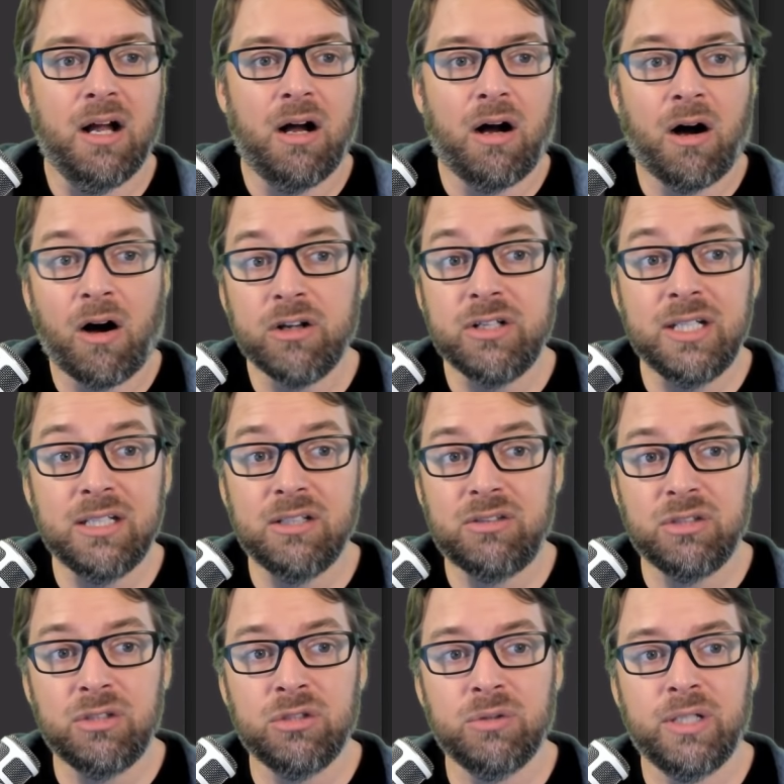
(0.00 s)
All you need to
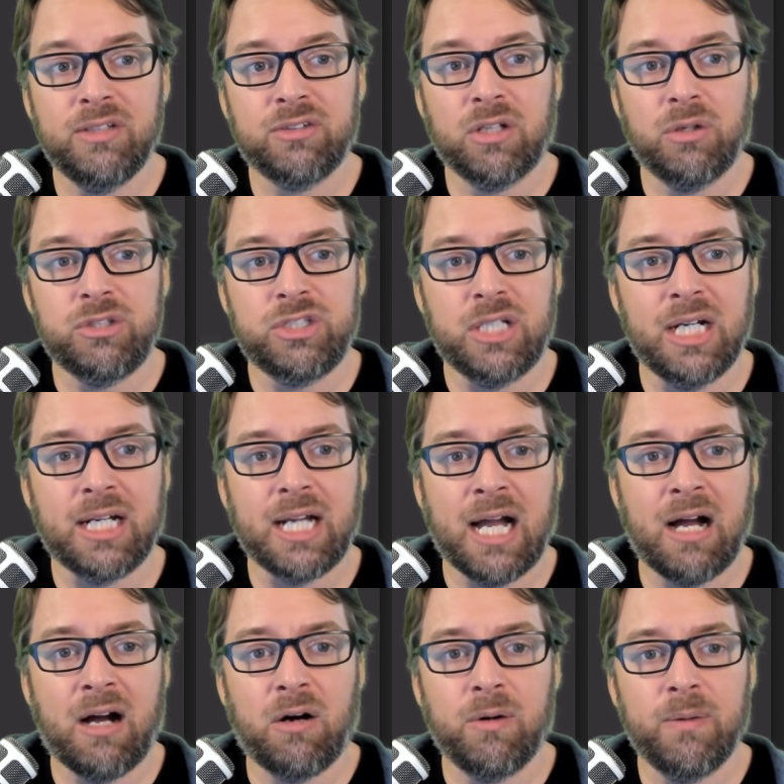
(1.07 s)
do is go check
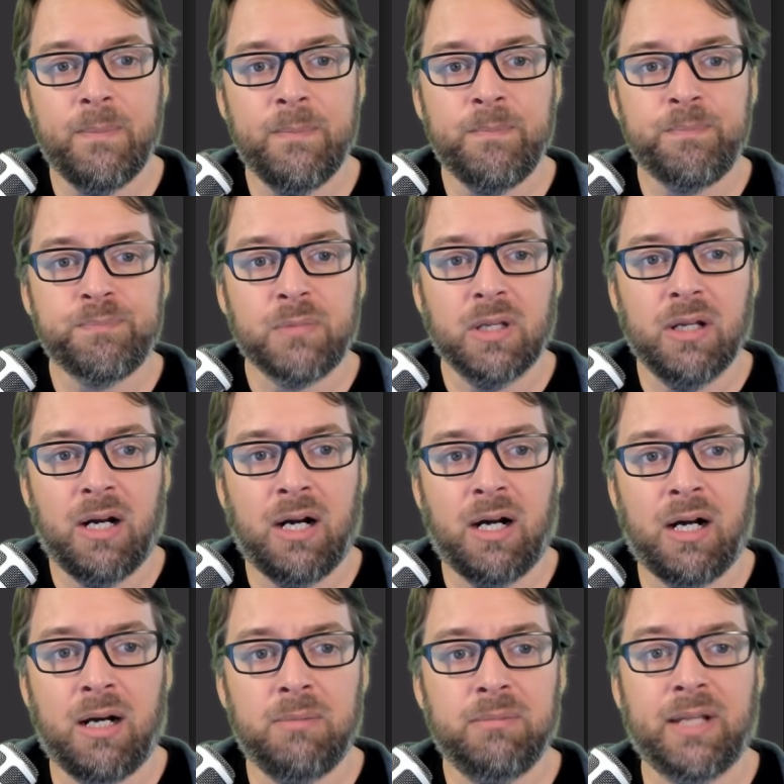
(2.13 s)
out
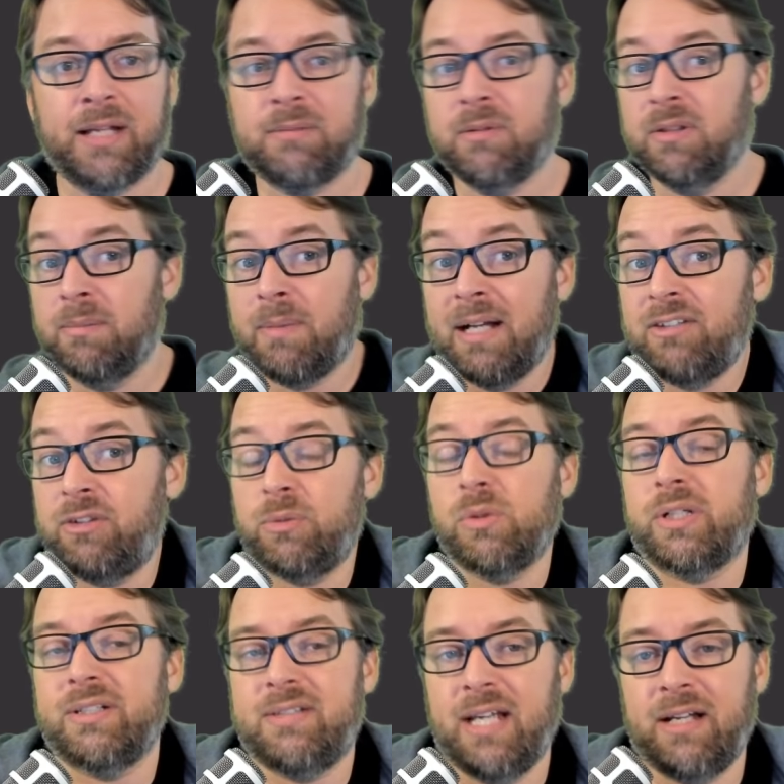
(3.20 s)
like the MySQL
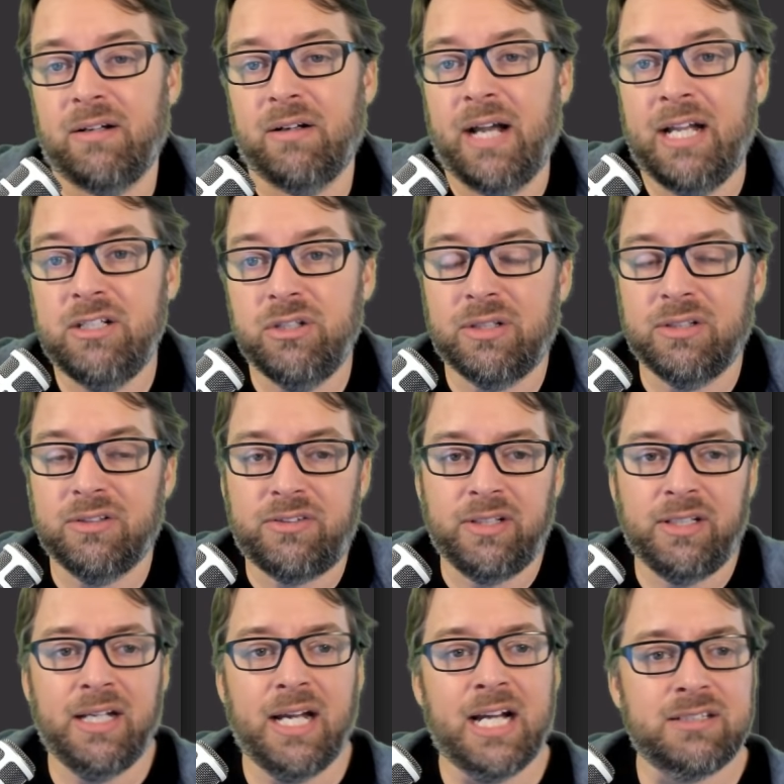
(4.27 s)
container, and you can
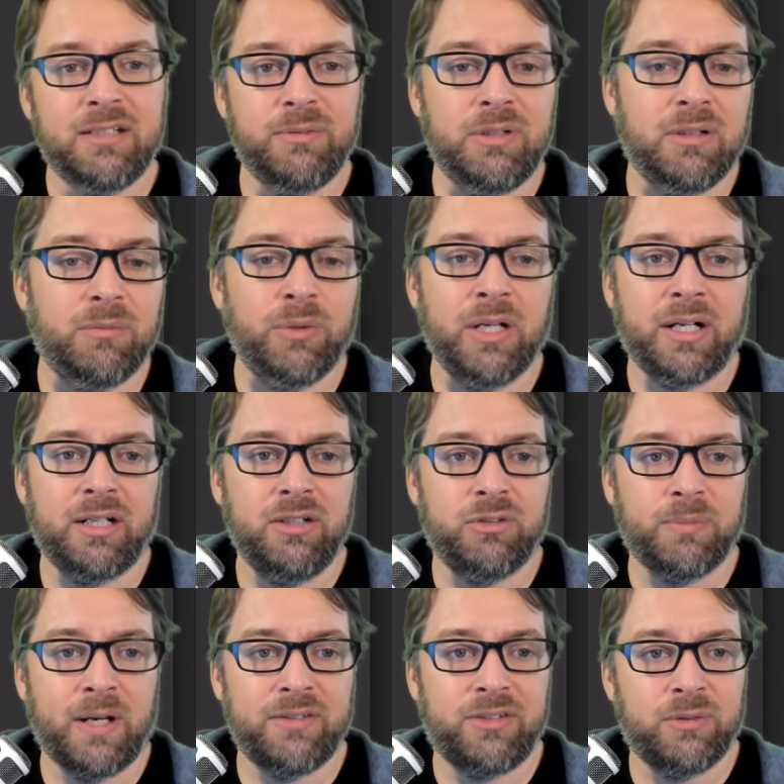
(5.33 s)
see, actually, we're not going to use
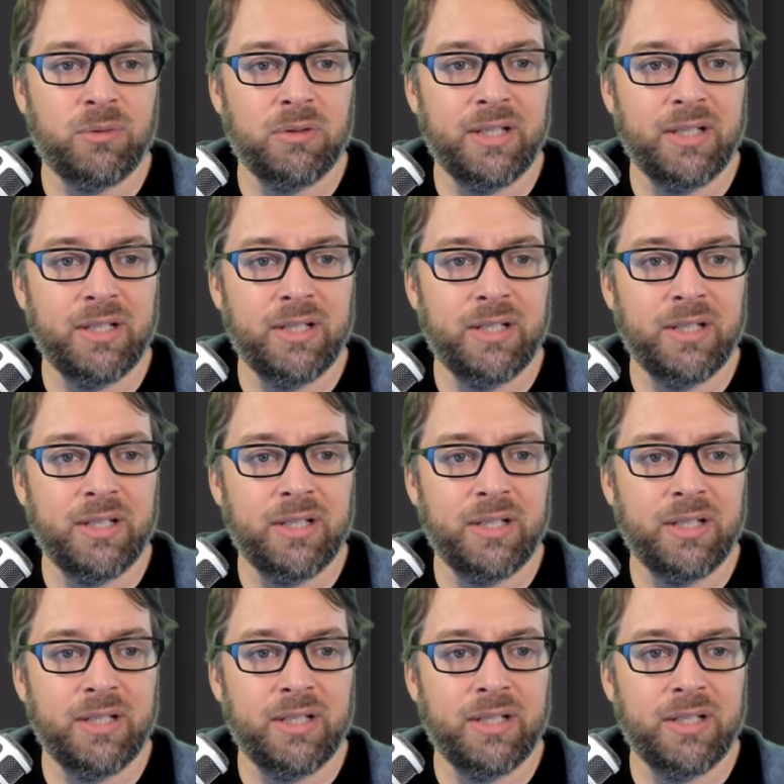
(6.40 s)
MySQL.